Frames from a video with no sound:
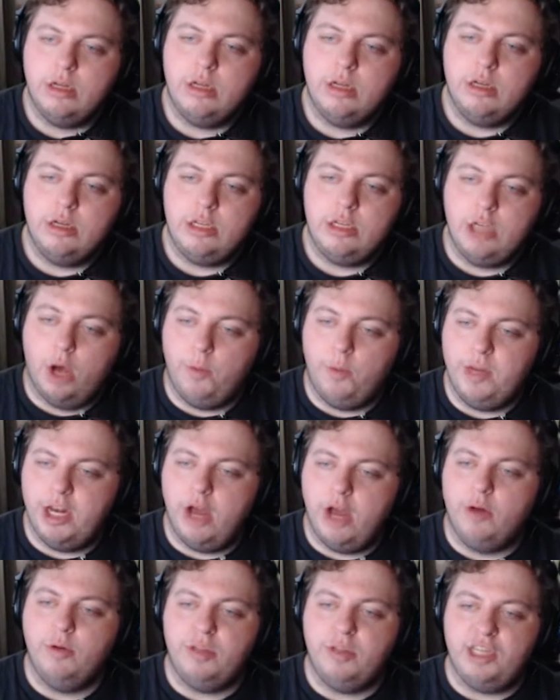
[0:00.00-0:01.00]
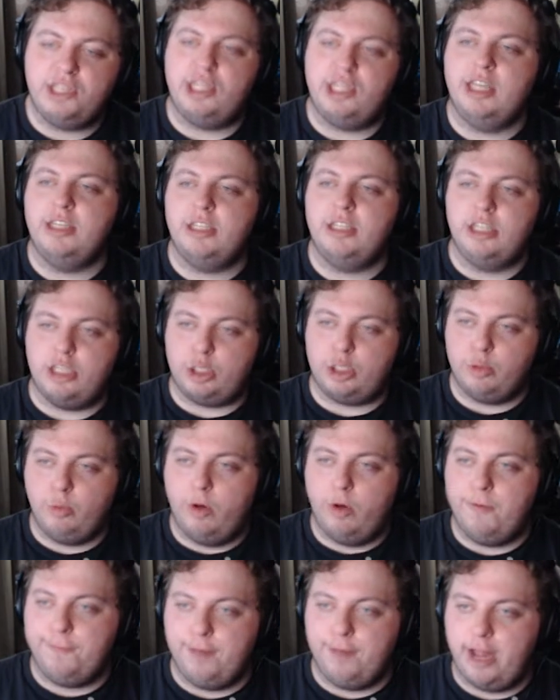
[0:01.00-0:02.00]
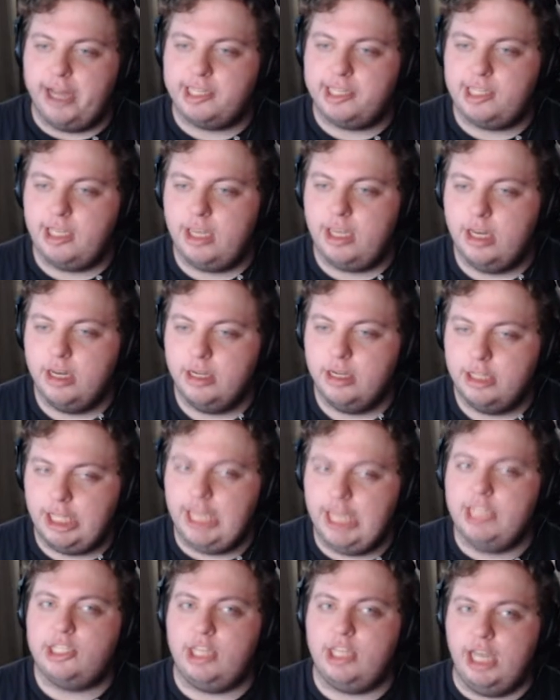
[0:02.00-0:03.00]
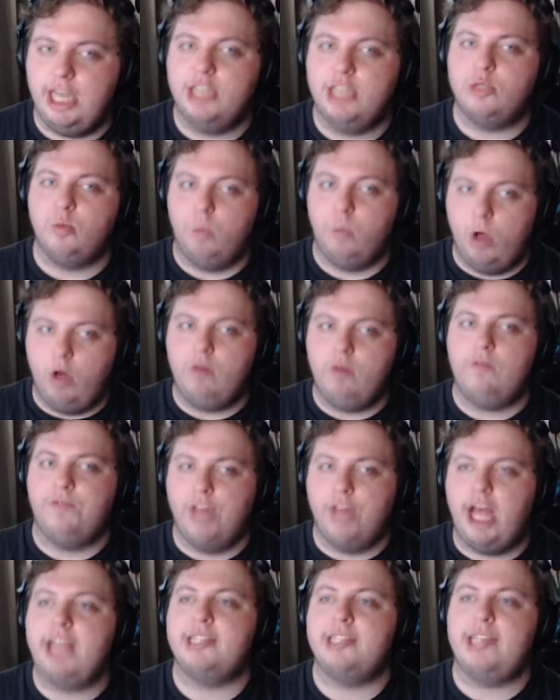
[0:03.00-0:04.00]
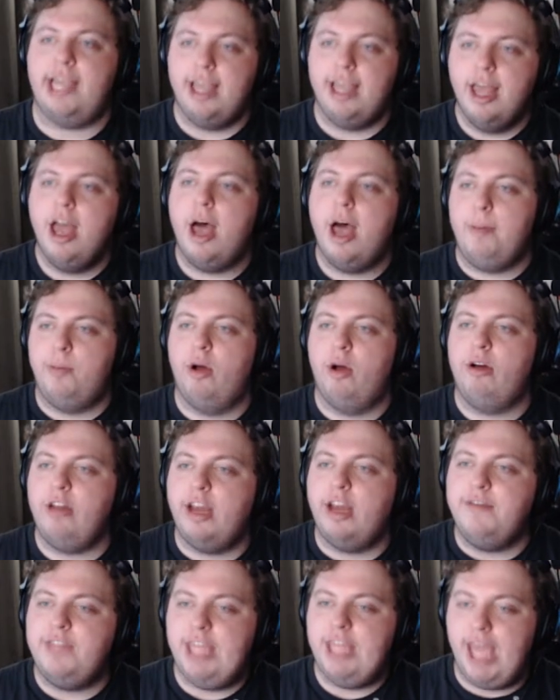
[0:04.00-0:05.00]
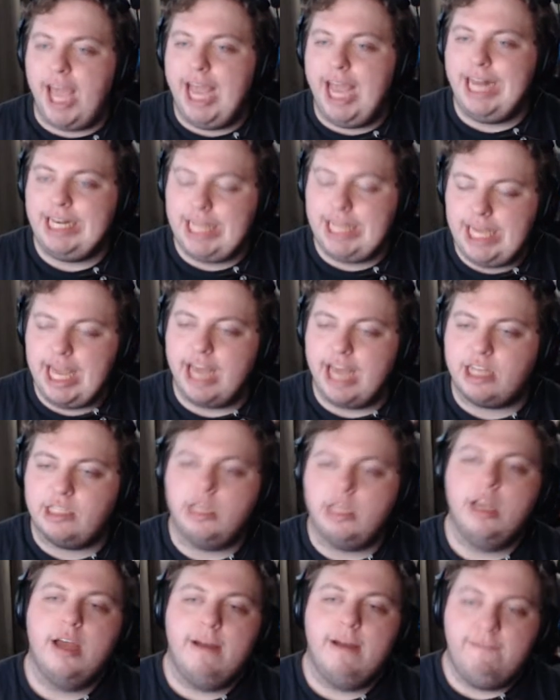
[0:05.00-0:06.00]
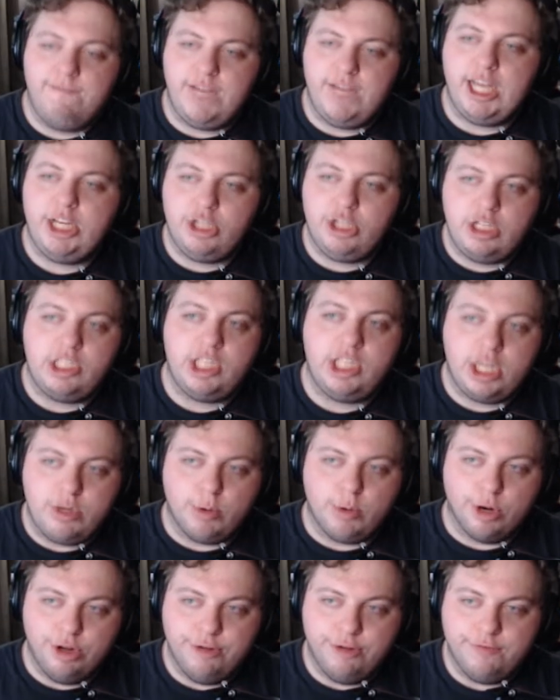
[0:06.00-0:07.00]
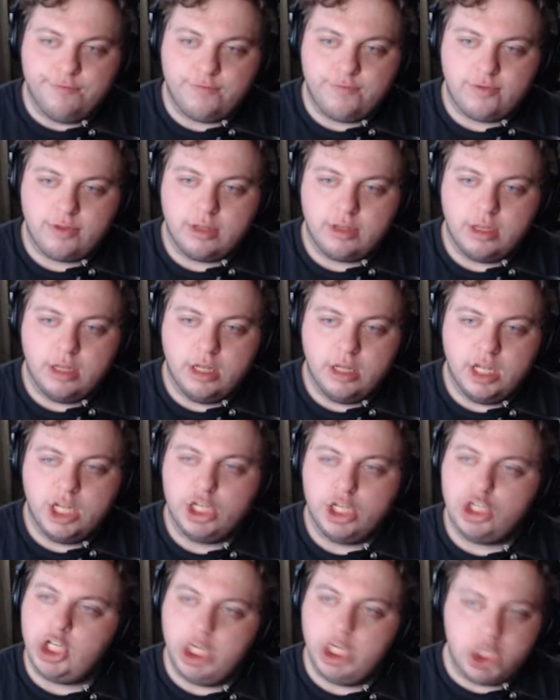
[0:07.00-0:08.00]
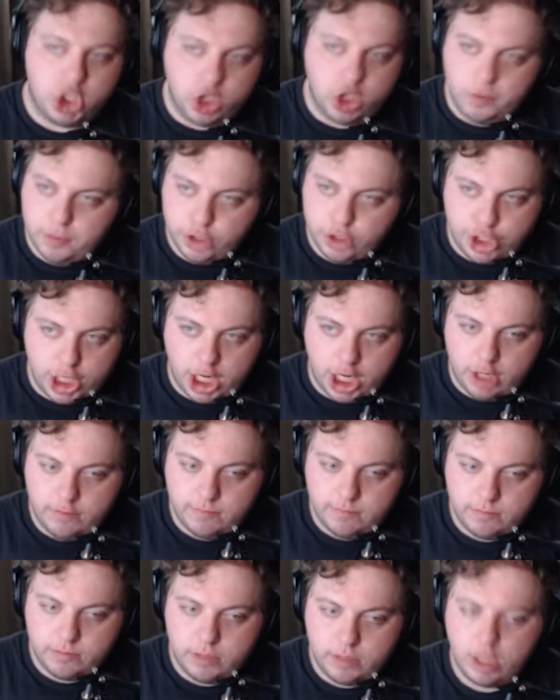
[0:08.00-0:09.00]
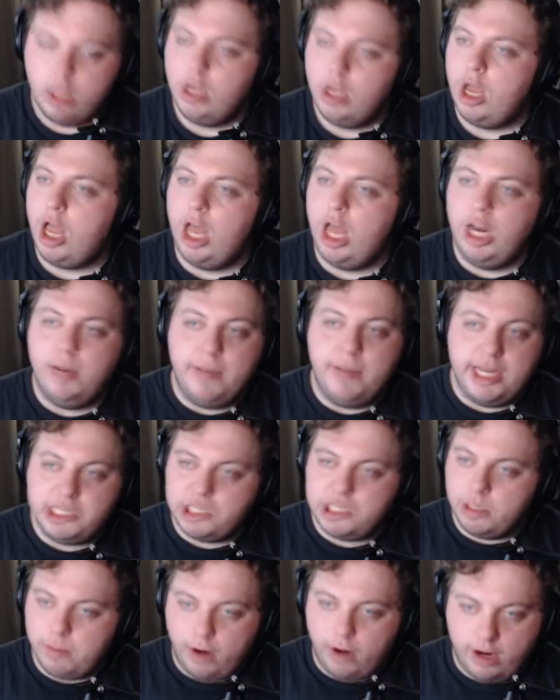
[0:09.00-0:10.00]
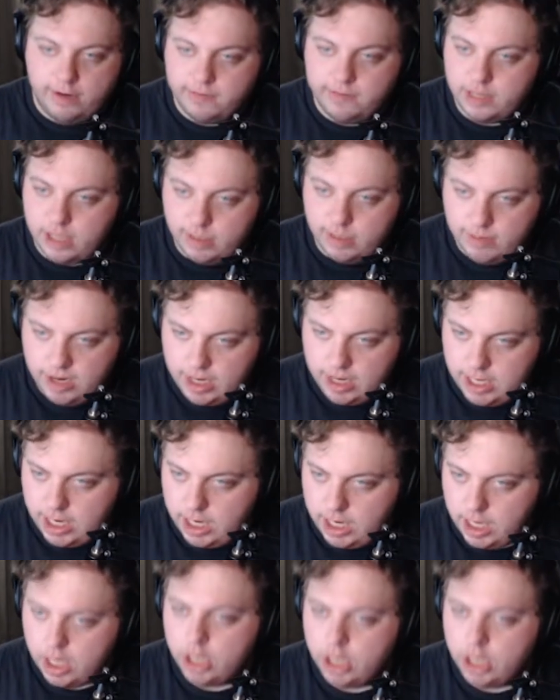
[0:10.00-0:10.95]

Yo, we know who this is. This is Woke Flossie. This is Woke Flossie, a part of the ATX VGC crew. She's super chill, an amazing part of the community.